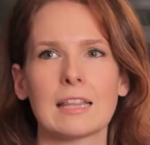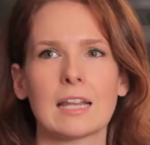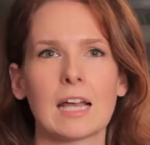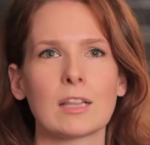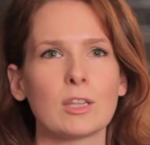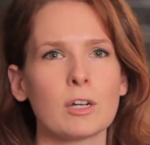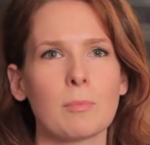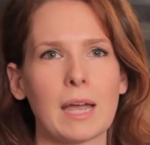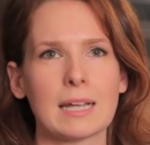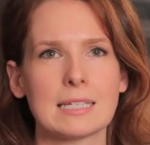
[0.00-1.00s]
And then I
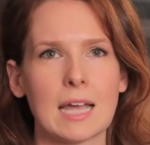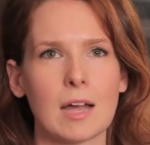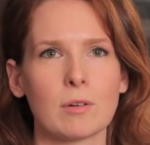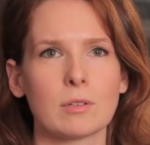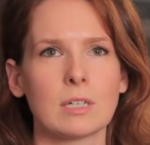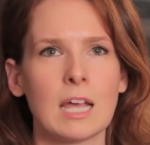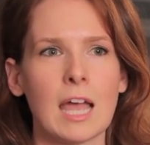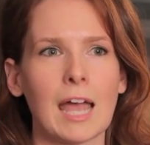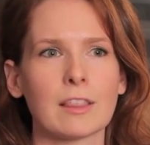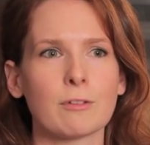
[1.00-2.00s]
look back down
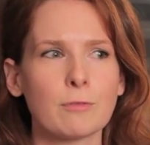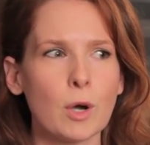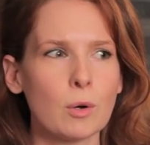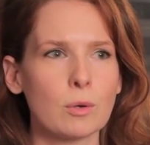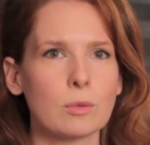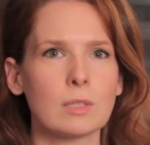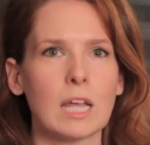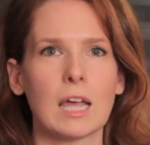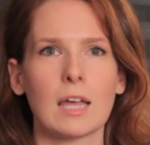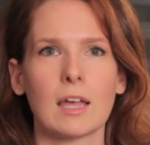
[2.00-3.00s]
at the phone
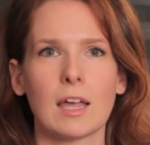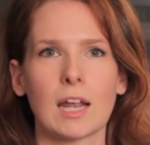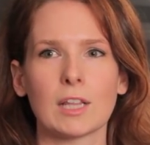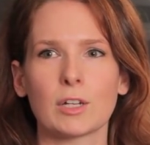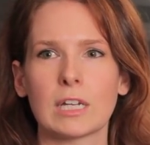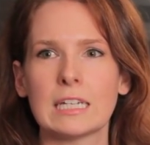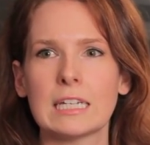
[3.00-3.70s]
and I look at